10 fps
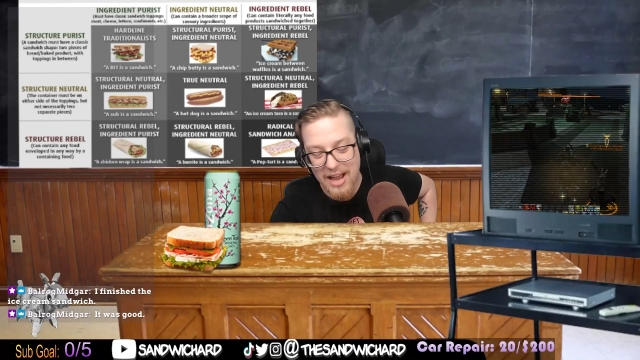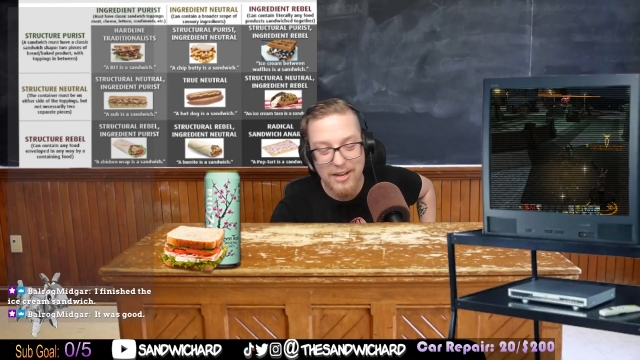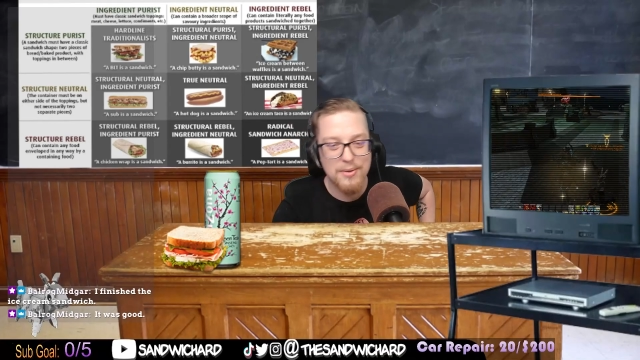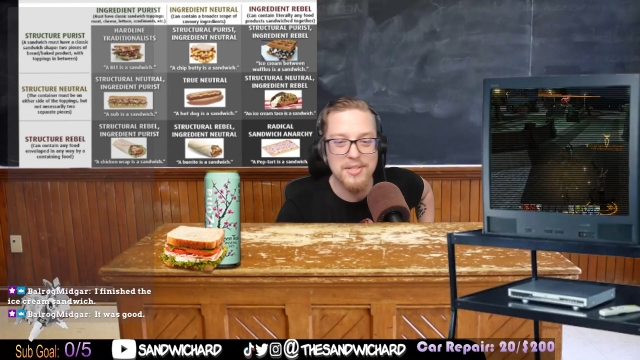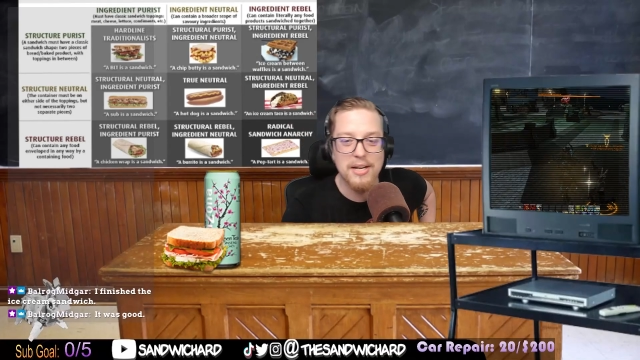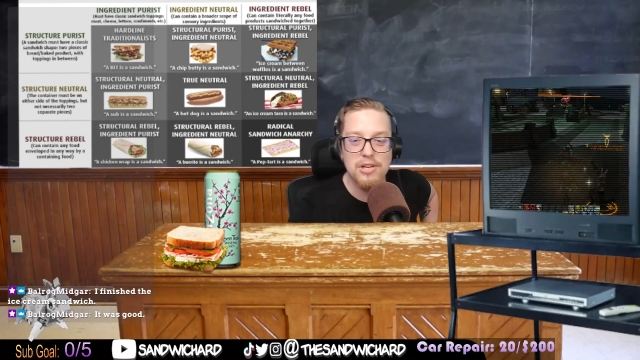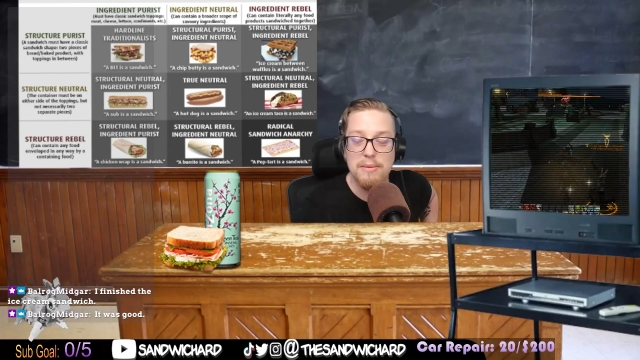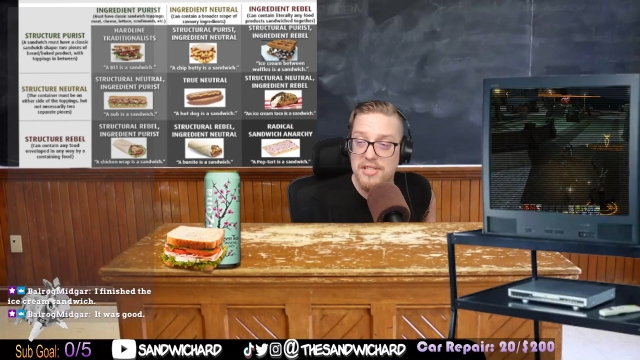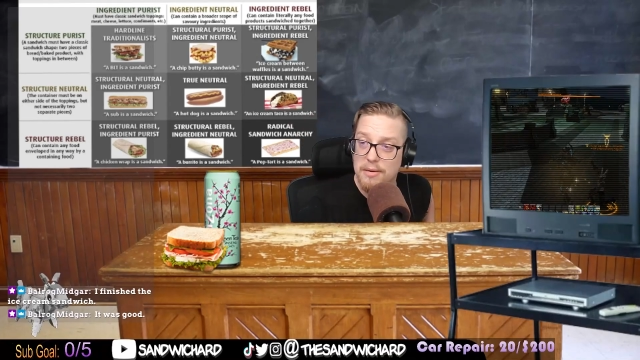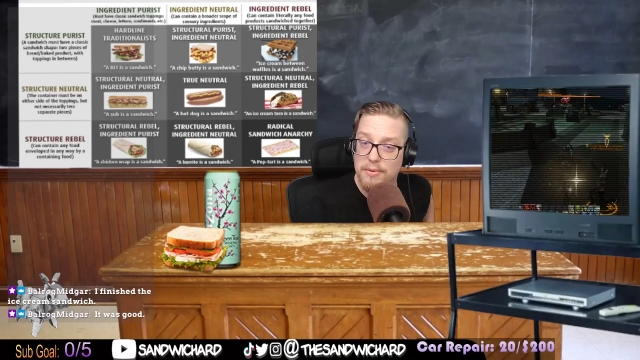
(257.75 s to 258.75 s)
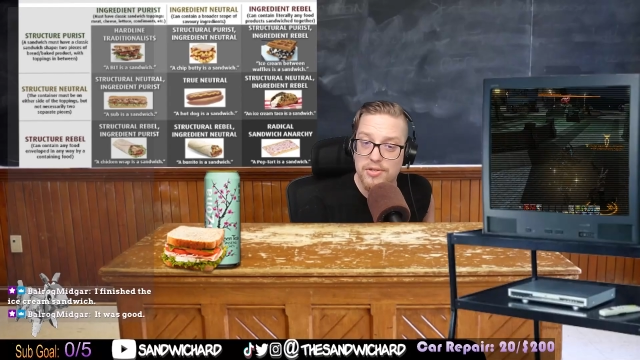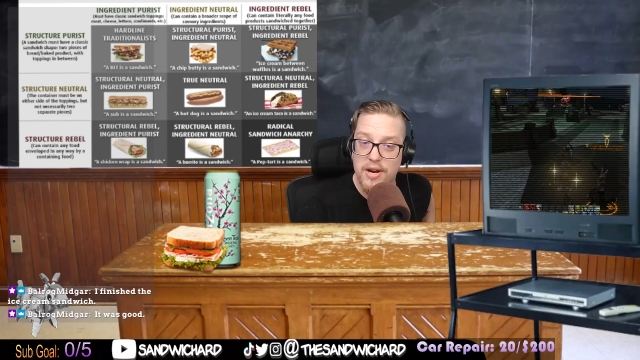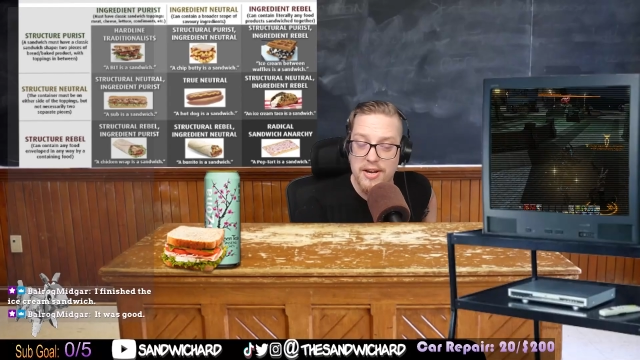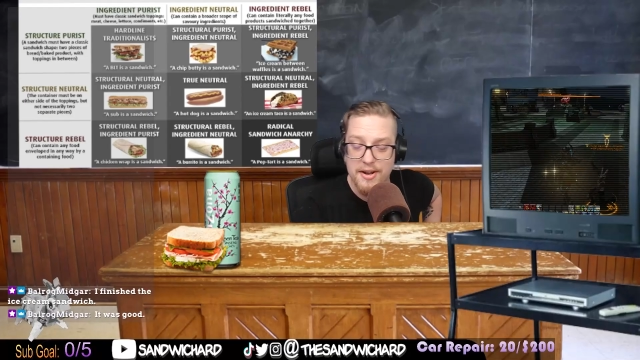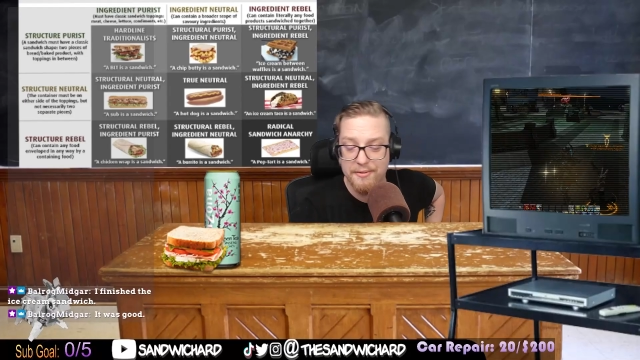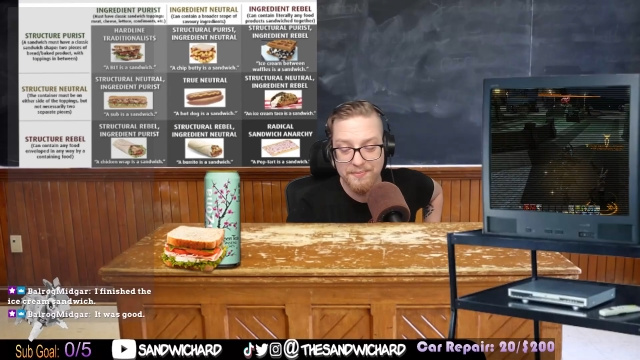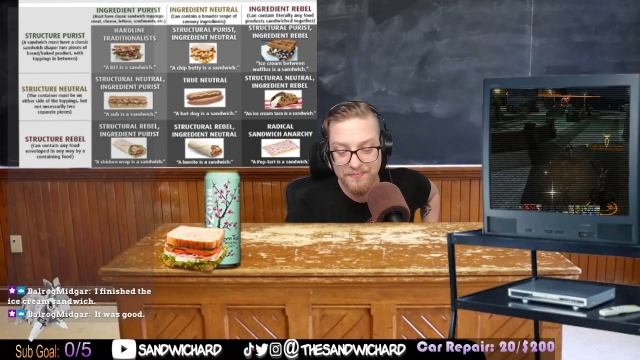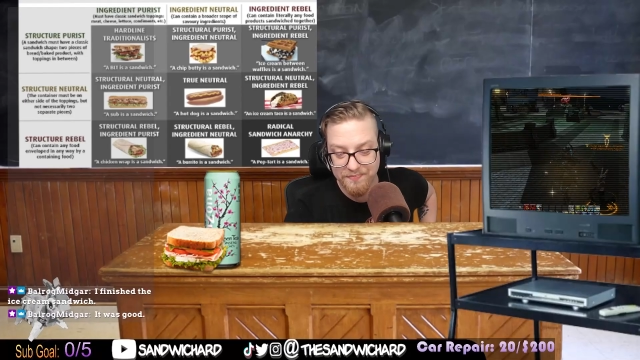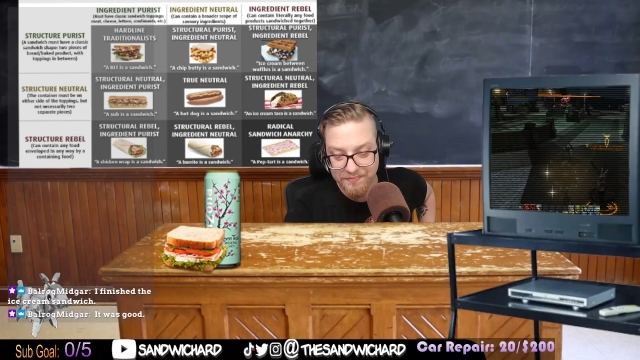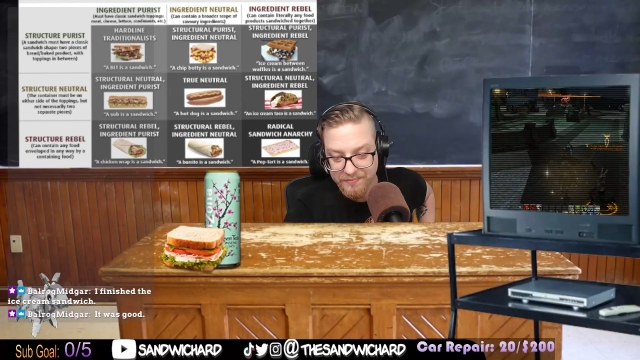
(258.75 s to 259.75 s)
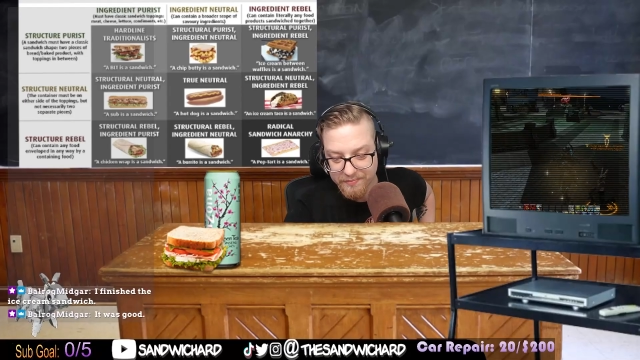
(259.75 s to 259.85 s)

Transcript: I could use an ice cream sandwich right now.